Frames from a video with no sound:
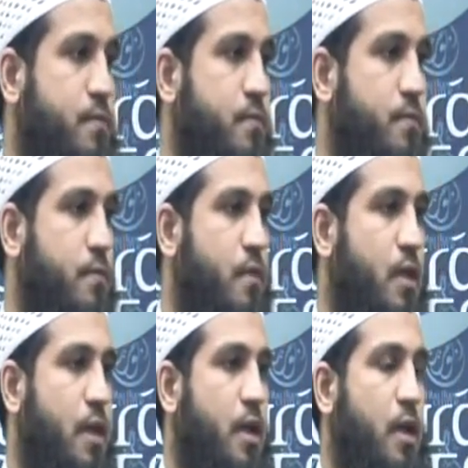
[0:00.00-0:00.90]

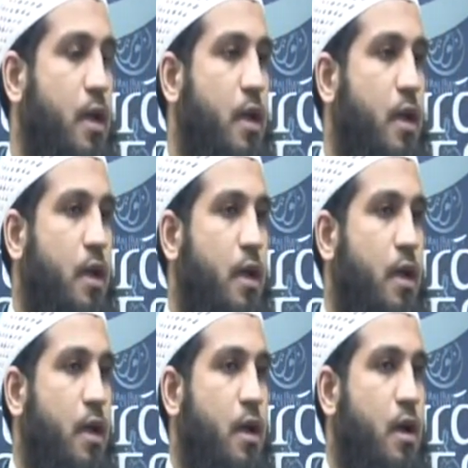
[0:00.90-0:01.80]
Nothing is said.